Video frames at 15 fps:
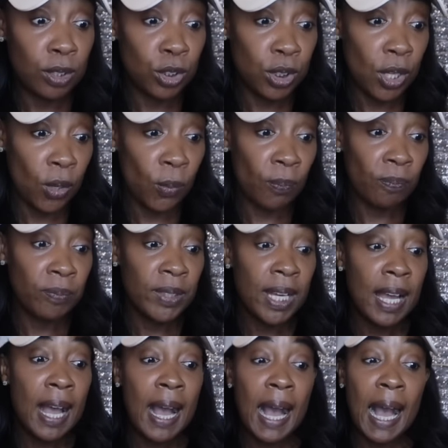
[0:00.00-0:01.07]
So
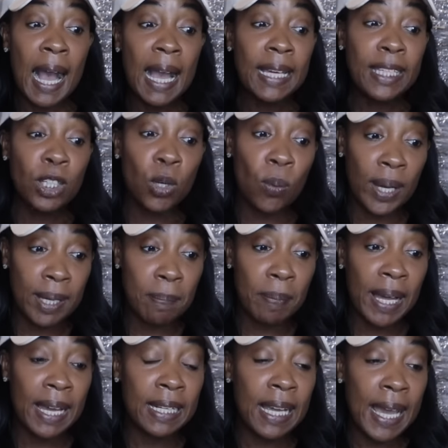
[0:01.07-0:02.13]
I equate
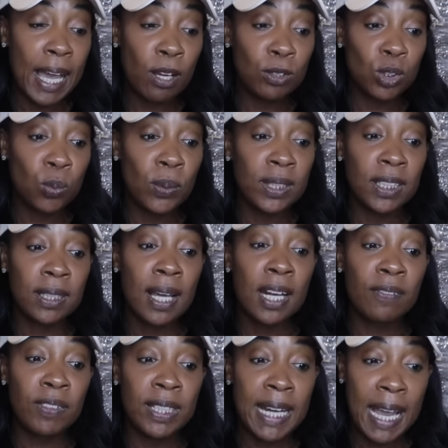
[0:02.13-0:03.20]
buying a house with a
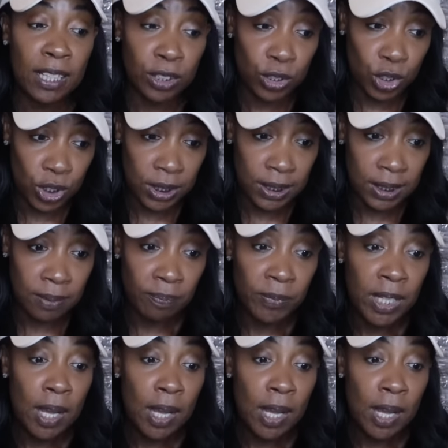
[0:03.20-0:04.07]
lot of analogies.